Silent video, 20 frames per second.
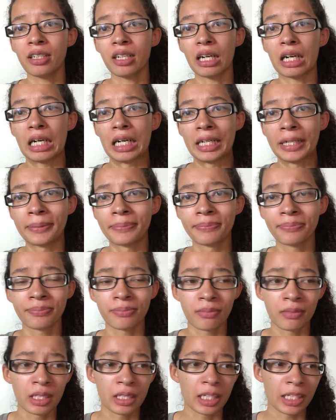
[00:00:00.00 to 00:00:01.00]
And
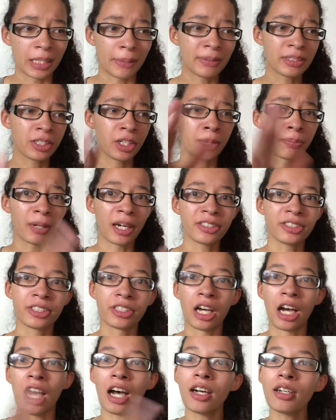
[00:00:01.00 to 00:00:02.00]
I went to go brush
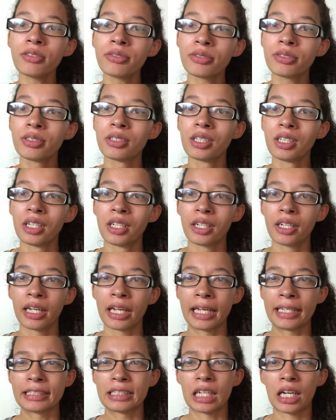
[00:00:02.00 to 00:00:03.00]
it off,
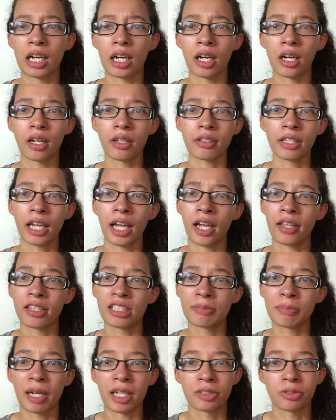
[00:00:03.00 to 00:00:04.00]
and yeah,
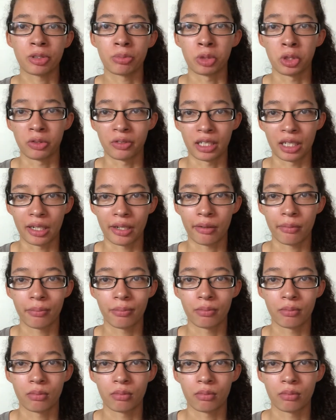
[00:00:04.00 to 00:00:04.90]
the spots are moving.